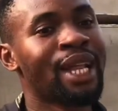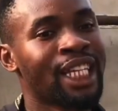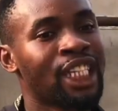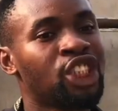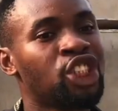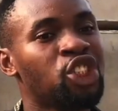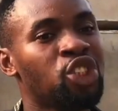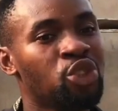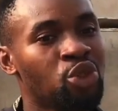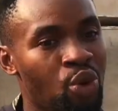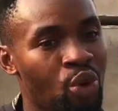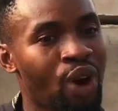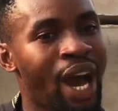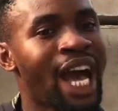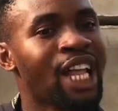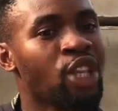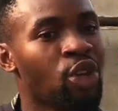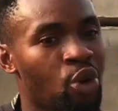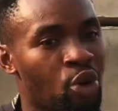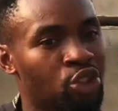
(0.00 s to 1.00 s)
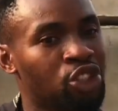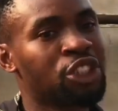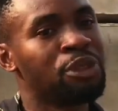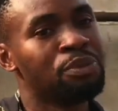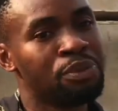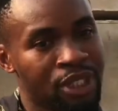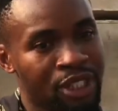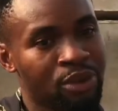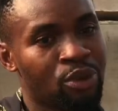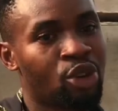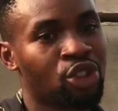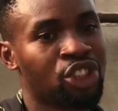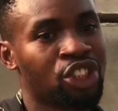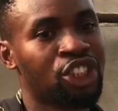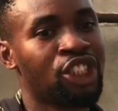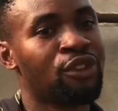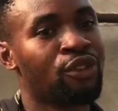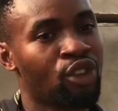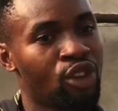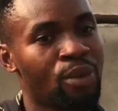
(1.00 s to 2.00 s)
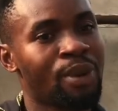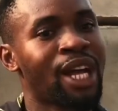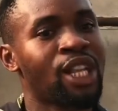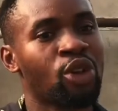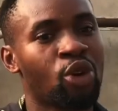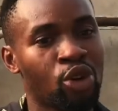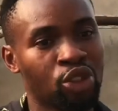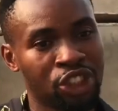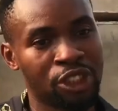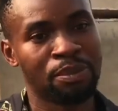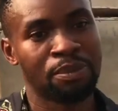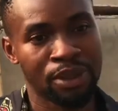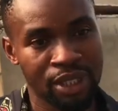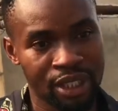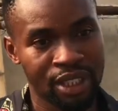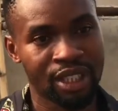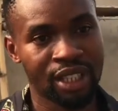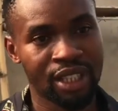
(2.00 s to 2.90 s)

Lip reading: she know how the country be because she develop how the country be.